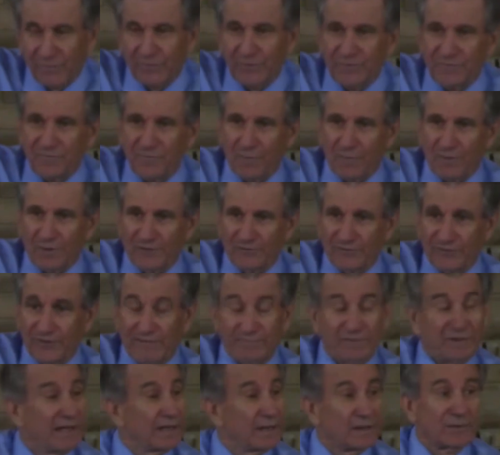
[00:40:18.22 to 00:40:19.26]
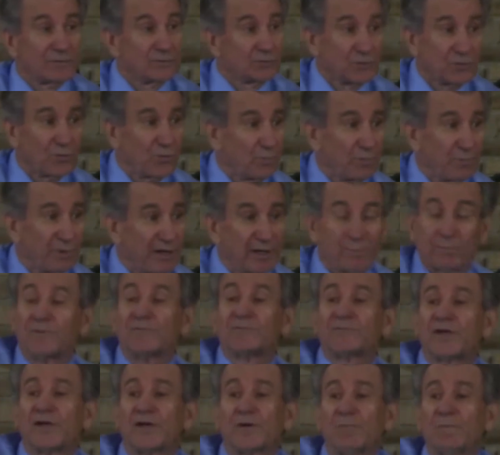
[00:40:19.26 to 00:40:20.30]
through 47. That little short parable
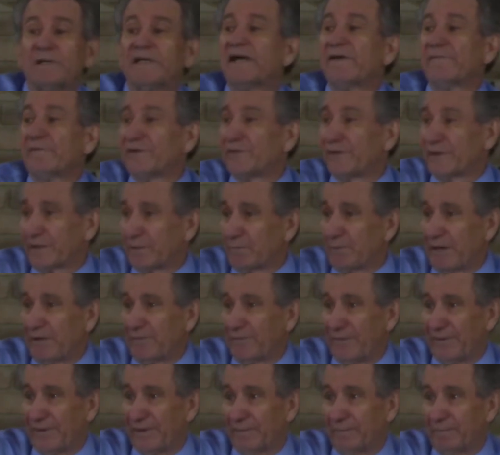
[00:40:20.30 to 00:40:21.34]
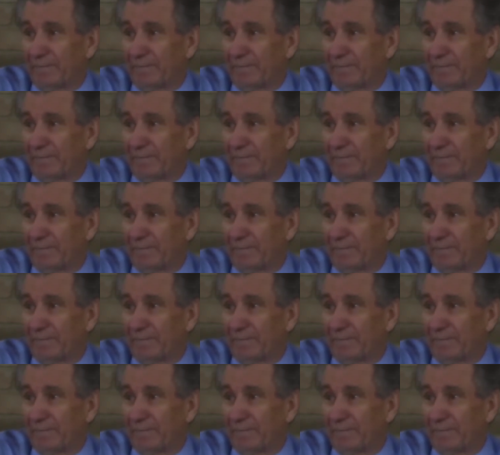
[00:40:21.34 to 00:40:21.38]
tell me everything about them.